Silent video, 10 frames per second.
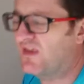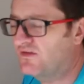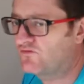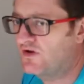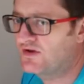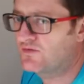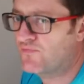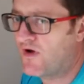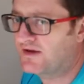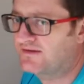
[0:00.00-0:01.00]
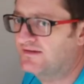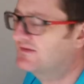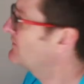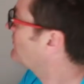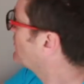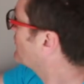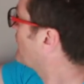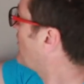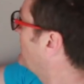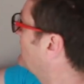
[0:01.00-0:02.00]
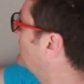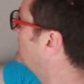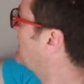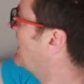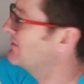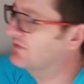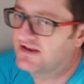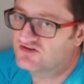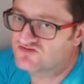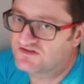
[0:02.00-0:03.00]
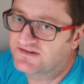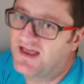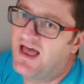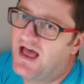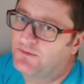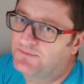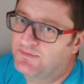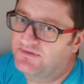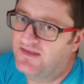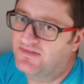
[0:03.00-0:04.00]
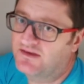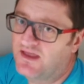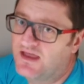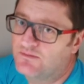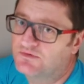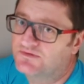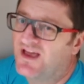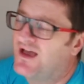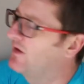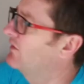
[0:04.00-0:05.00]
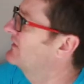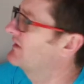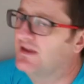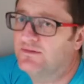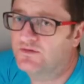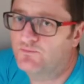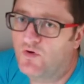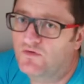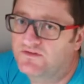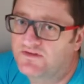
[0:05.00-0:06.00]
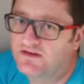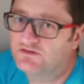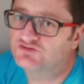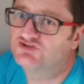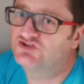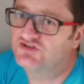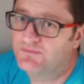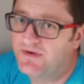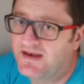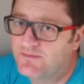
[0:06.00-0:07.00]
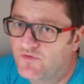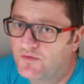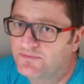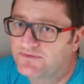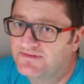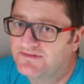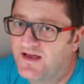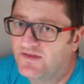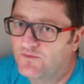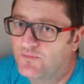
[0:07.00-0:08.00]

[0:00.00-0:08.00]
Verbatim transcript: it's really good practice to put grommets on your cable entries. Helps protect the cables and also keeps the box sealed should there be any problems inside the